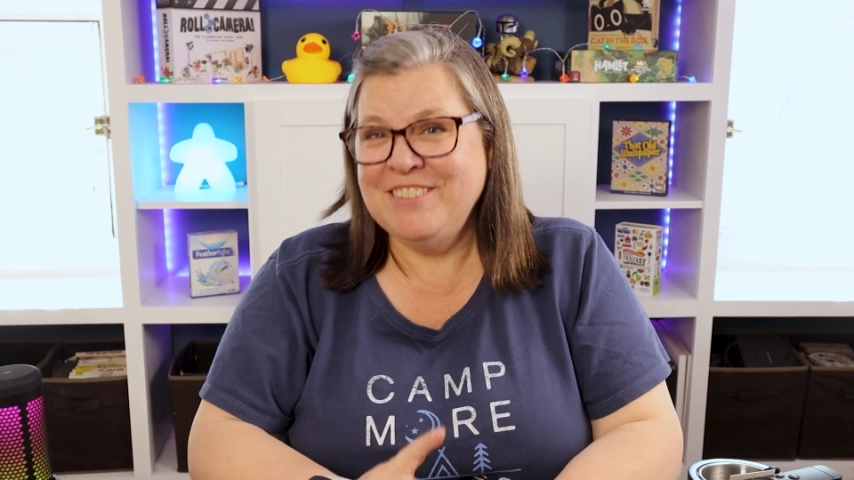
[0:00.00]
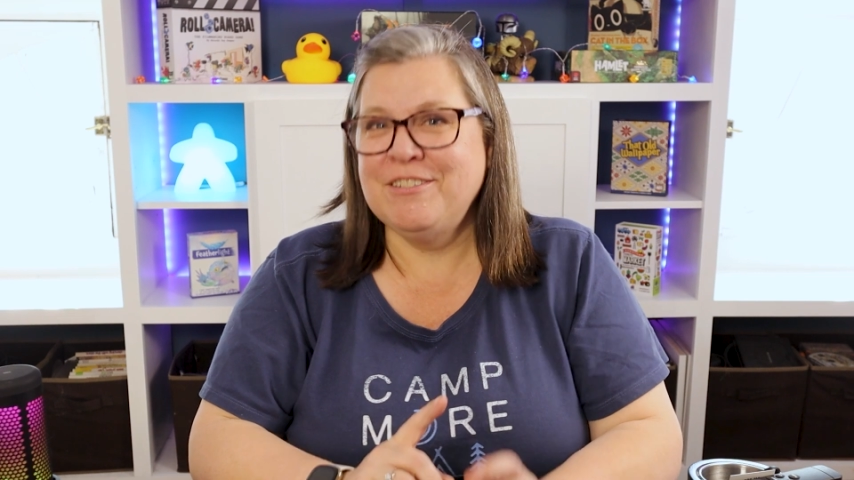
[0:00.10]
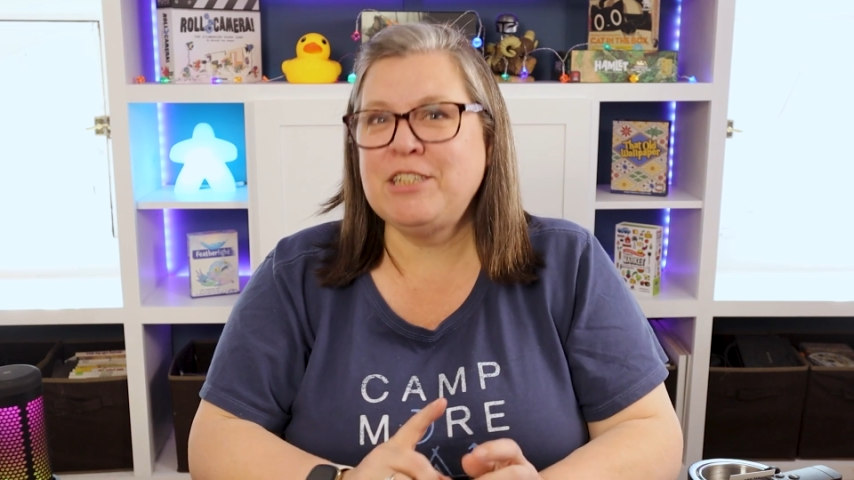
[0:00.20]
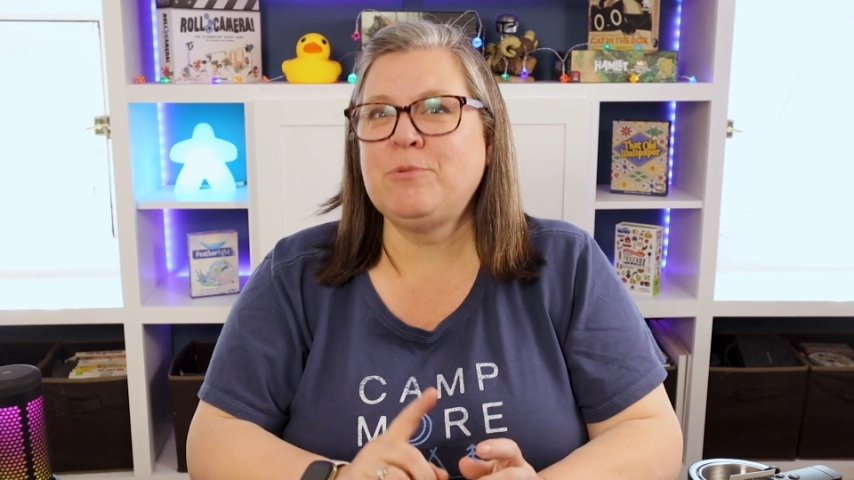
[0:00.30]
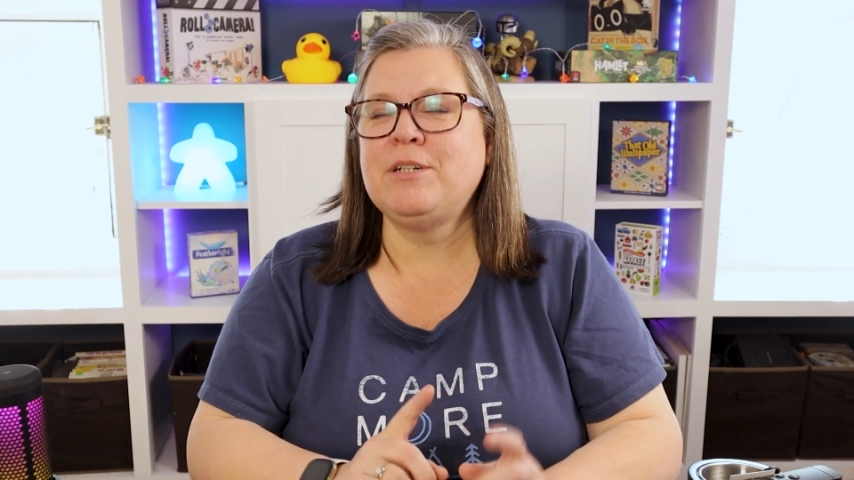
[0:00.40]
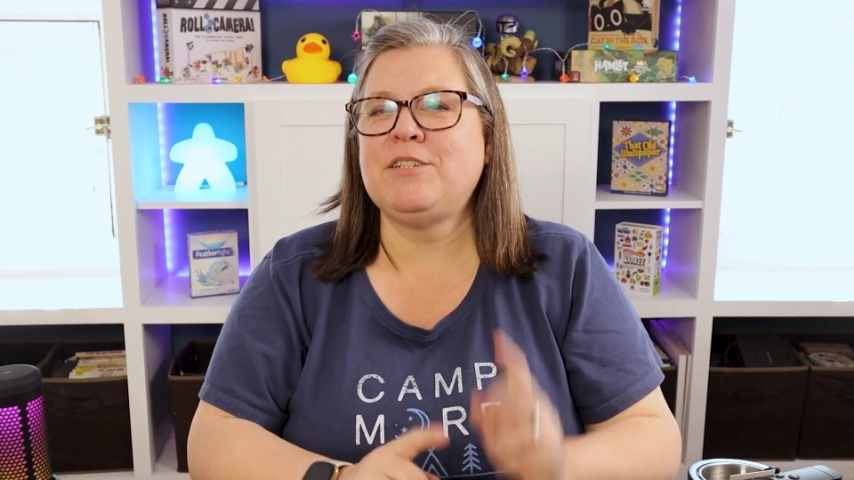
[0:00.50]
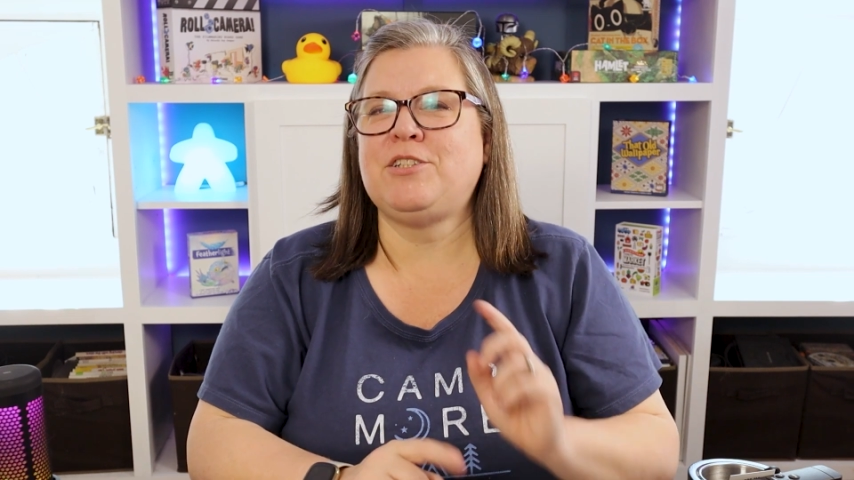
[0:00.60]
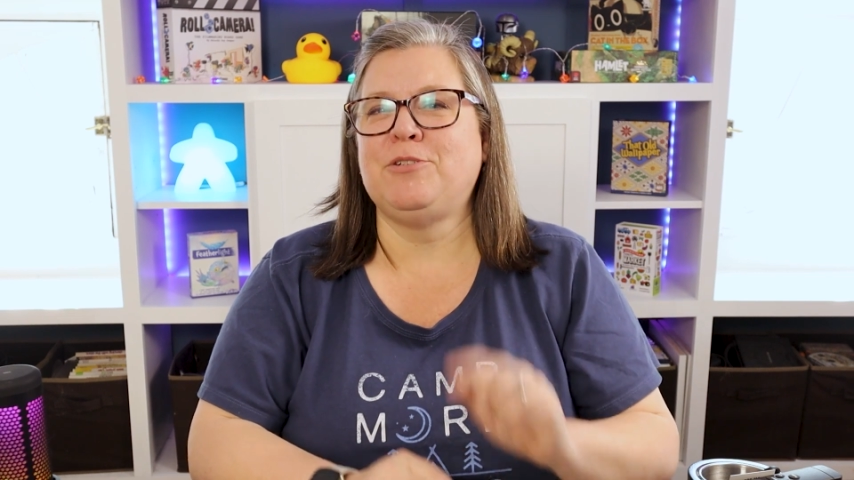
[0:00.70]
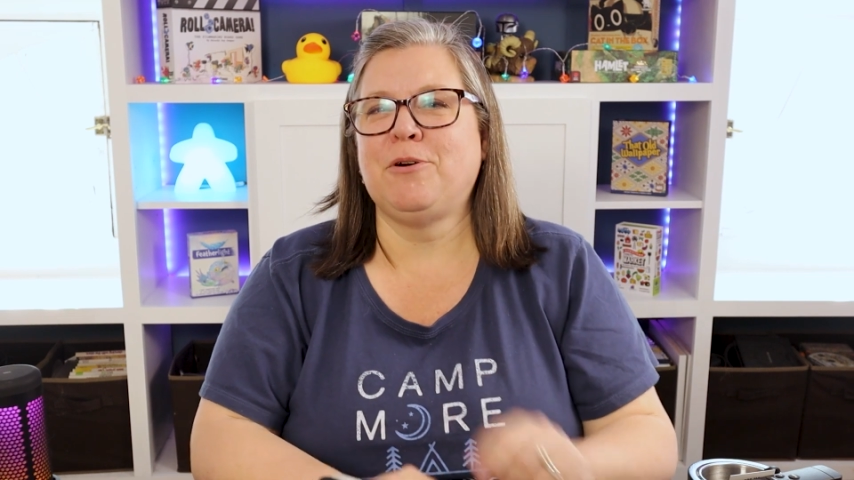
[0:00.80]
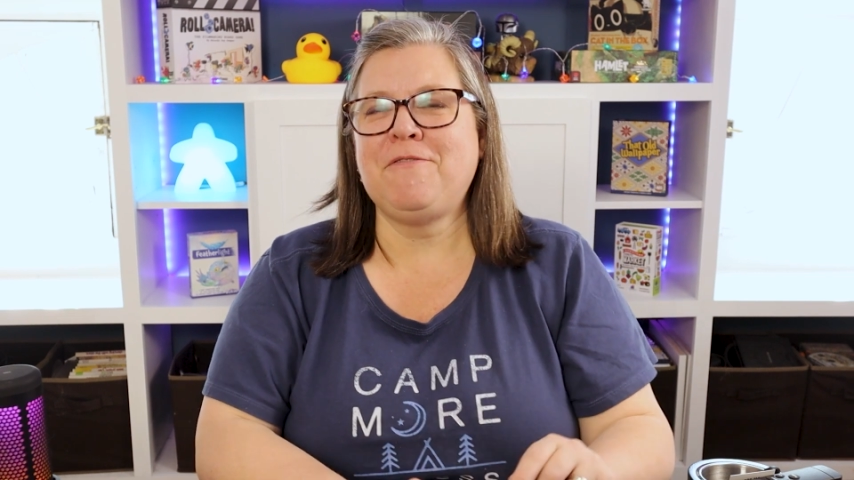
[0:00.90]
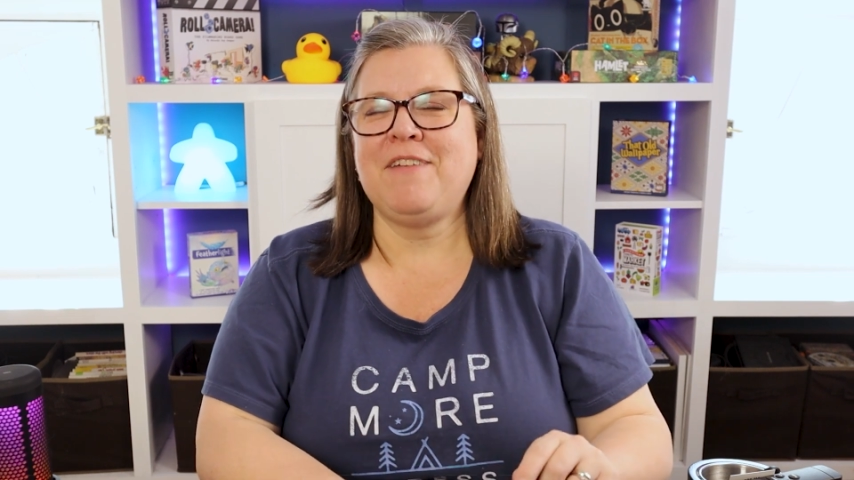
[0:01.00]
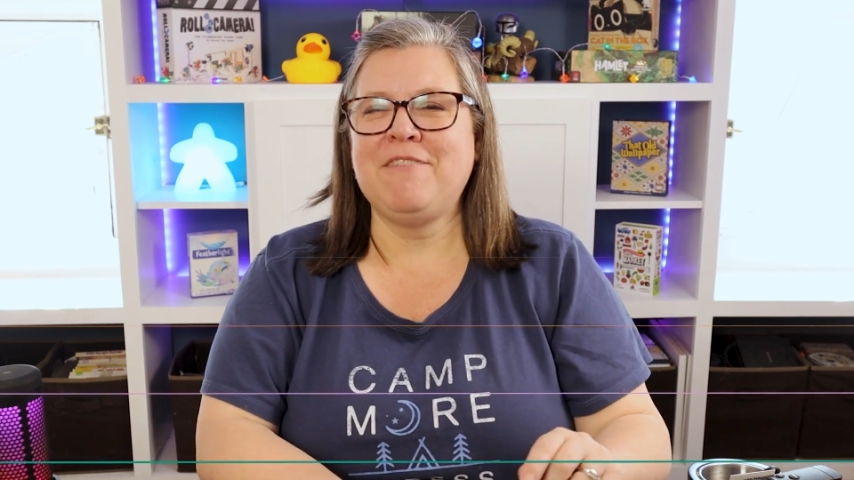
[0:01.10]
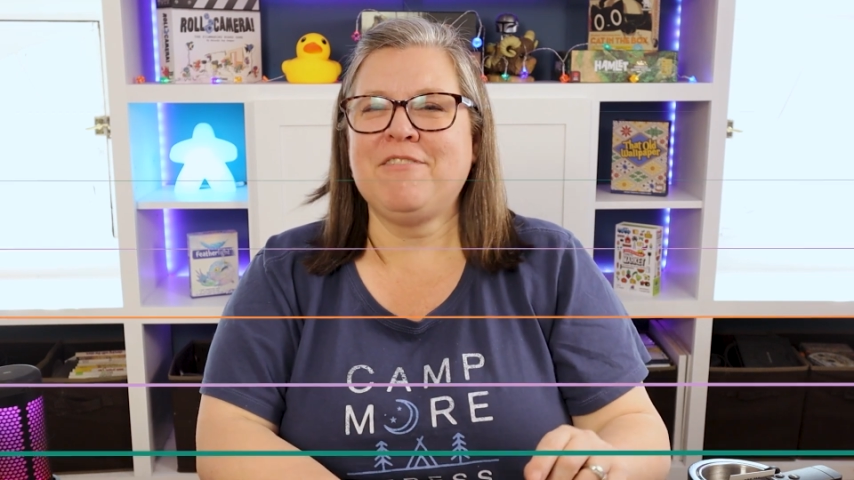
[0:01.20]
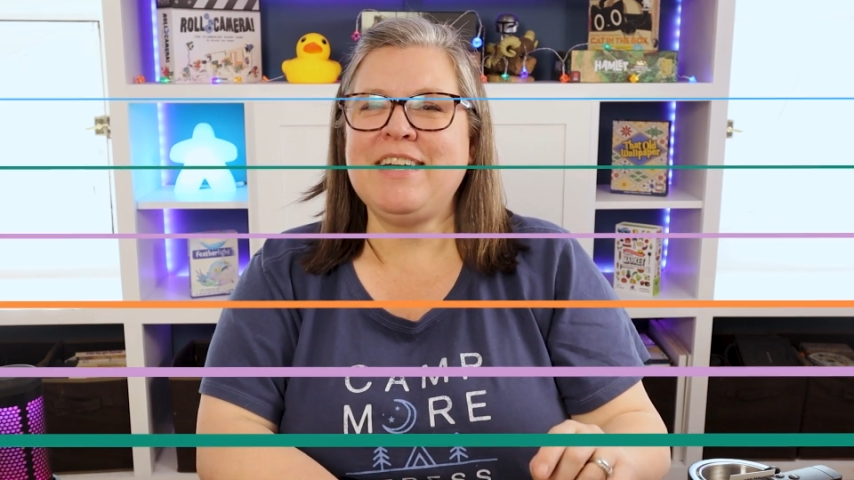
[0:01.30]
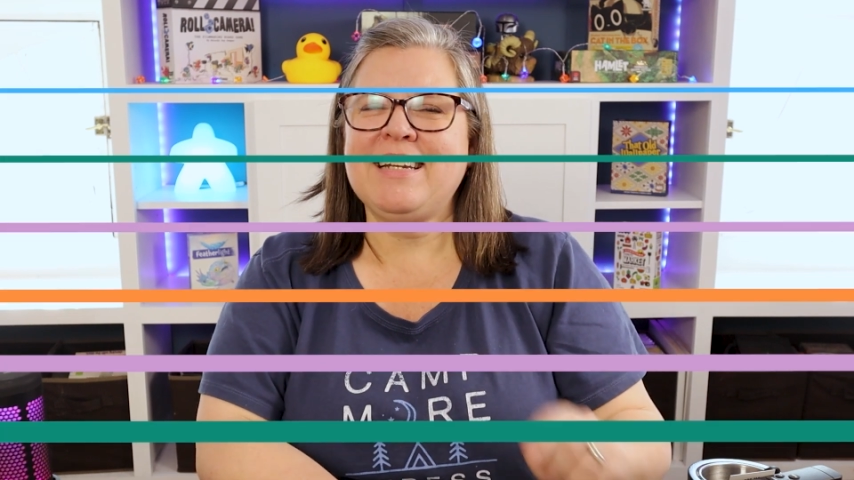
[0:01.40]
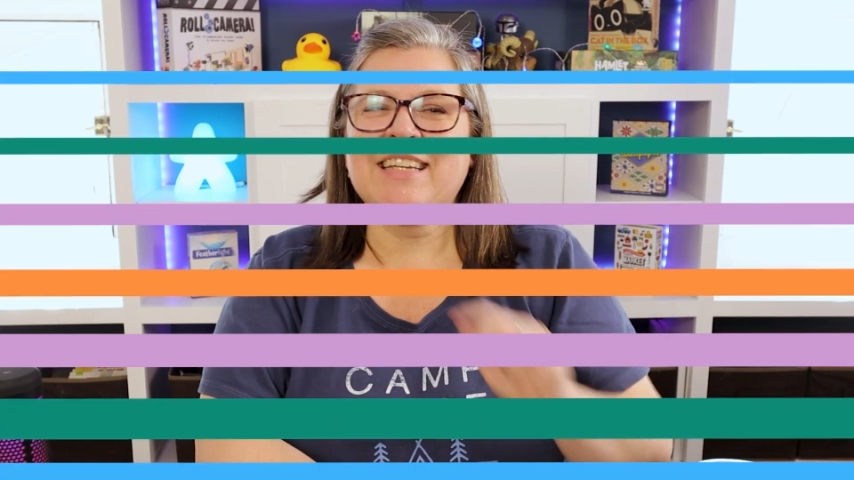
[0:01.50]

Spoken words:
Which one is your favorite?